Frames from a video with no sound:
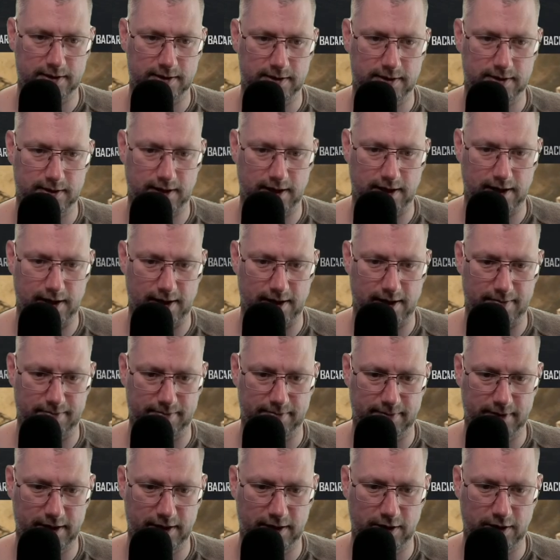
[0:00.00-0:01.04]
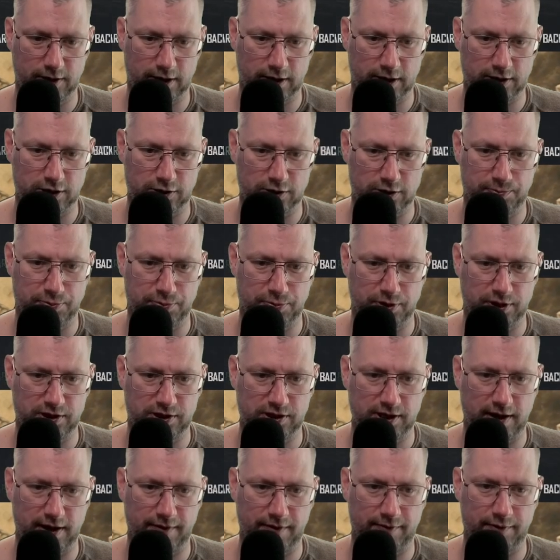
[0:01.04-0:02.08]
yeah, you can just put it
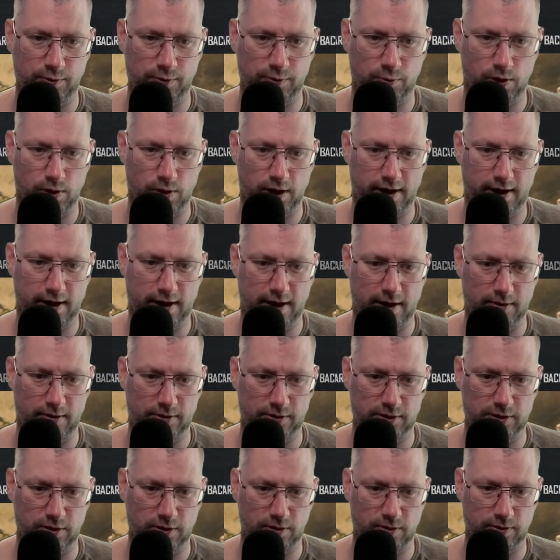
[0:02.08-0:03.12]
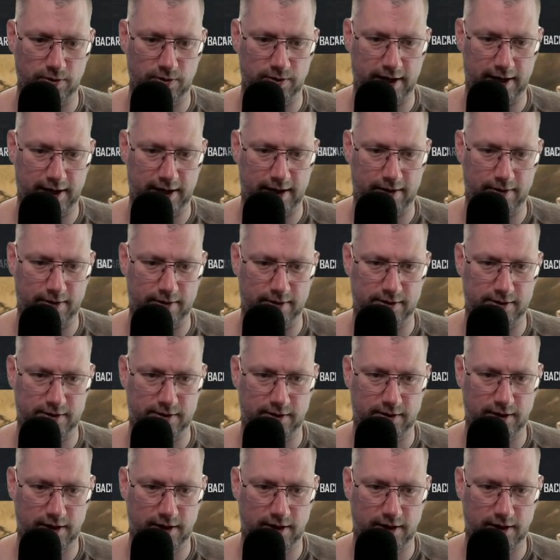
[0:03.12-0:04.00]
safe in your warehouse so they cannot